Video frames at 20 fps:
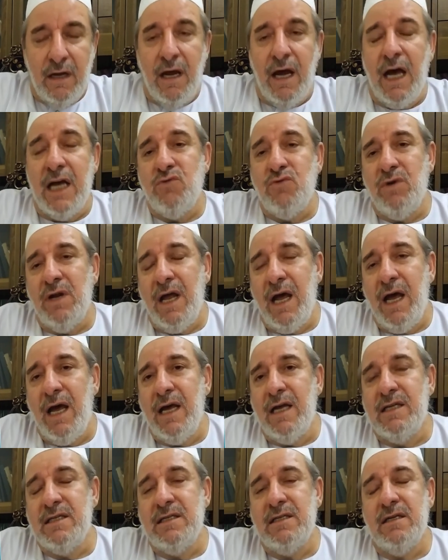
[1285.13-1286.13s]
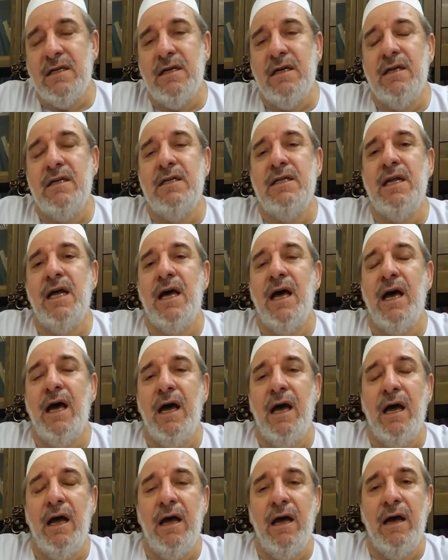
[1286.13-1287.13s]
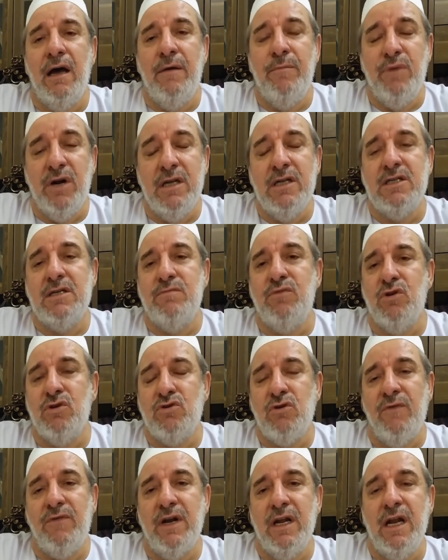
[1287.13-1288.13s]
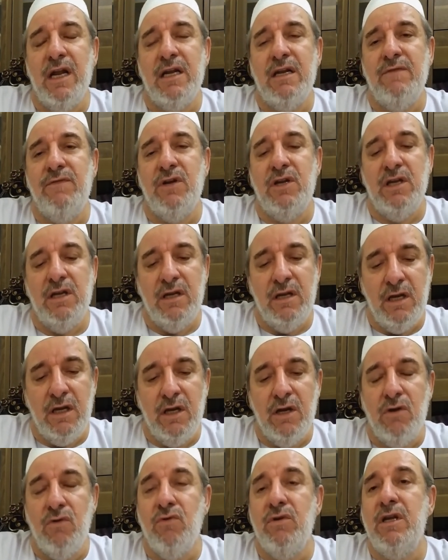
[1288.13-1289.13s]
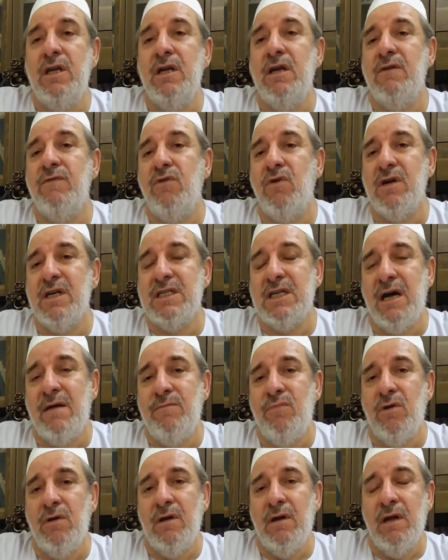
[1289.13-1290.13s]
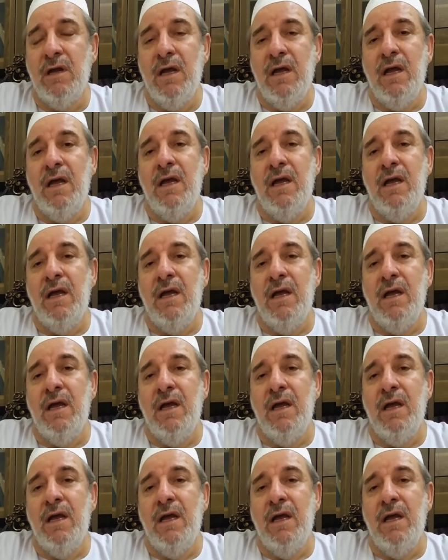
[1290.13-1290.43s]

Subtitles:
as well as the principles of relativity, including, for example,